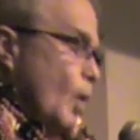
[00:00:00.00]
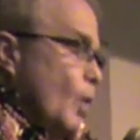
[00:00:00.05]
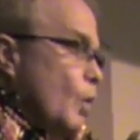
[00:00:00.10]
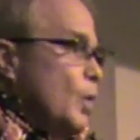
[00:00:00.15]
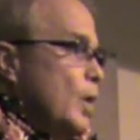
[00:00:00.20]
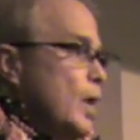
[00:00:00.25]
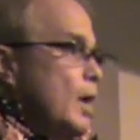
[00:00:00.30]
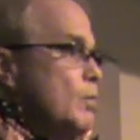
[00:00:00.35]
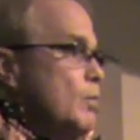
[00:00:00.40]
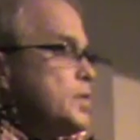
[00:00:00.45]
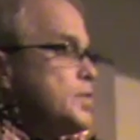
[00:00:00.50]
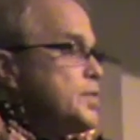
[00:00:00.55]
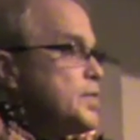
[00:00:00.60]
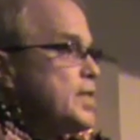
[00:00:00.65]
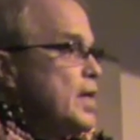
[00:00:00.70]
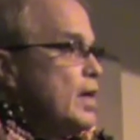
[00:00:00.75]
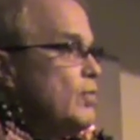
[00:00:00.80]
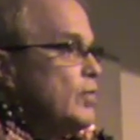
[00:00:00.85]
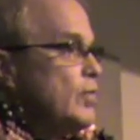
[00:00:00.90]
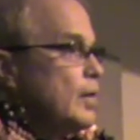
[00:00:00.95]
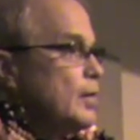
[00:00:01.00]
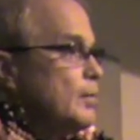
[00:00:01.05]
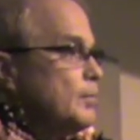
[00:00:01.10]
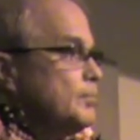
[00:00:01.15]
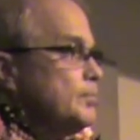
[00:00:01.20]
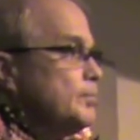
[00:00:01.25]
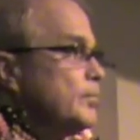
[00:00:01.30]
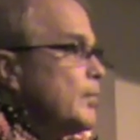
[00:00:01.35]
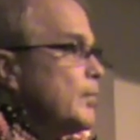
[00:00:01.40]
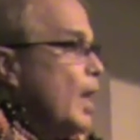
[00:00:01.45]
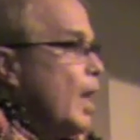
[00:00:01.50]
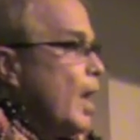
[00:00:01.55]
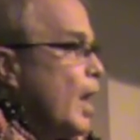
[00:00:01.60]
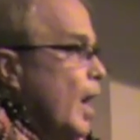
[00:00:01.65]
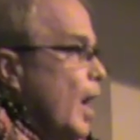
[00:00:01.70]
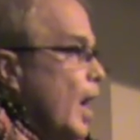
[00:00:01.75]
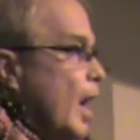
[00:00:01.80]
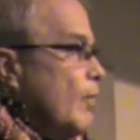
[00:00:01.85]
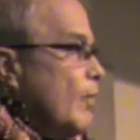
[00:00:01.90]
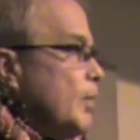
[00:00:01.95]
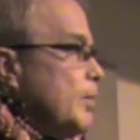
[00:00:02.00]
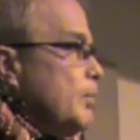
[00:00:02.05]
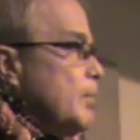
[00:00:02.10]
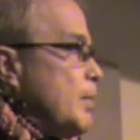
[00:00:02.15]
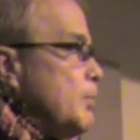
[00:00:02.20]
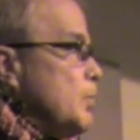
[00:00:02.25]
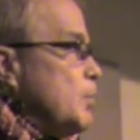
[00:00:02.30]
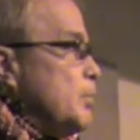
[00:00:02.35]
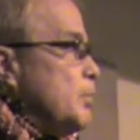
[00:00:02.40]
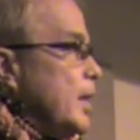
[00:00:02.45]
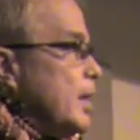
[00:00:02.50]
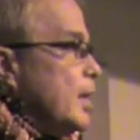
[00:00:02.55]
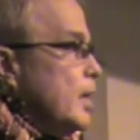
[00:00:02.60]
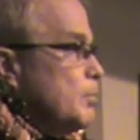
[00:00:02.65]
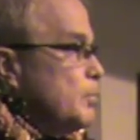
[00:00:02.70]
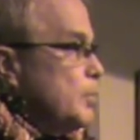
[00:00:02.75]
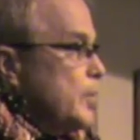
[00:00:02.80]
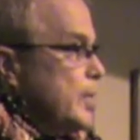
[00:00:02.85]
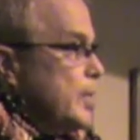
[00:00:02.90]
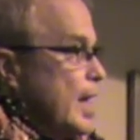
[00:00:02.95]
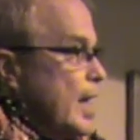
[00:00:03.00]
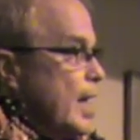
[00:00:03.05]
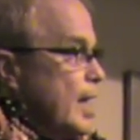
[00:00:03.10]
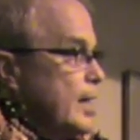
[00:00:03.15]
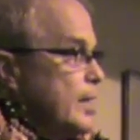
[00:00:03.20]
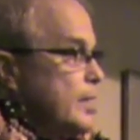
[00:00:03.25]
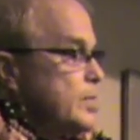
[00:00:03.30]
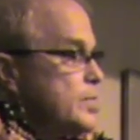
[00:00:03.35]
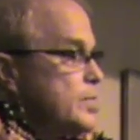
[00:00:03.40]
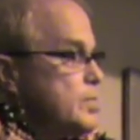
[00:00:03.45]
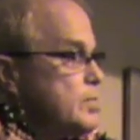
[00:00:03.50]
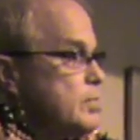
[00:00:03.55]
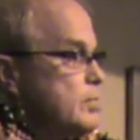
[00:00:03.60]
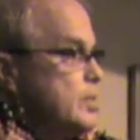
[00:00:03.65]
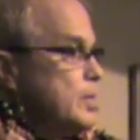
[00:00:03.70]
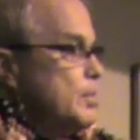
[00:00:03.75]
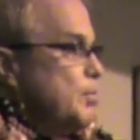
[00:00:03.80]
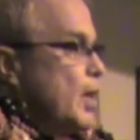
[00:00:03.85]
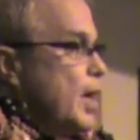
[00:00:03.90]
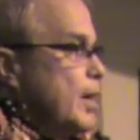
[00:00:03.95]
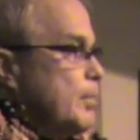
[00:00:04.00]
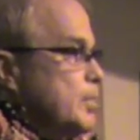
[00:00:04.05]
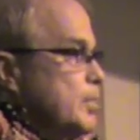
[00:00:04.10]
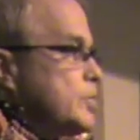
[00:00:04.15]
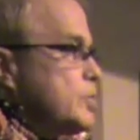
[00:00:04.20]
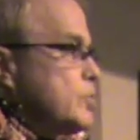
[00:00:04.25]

When I was 7, I remember being in Verdine's department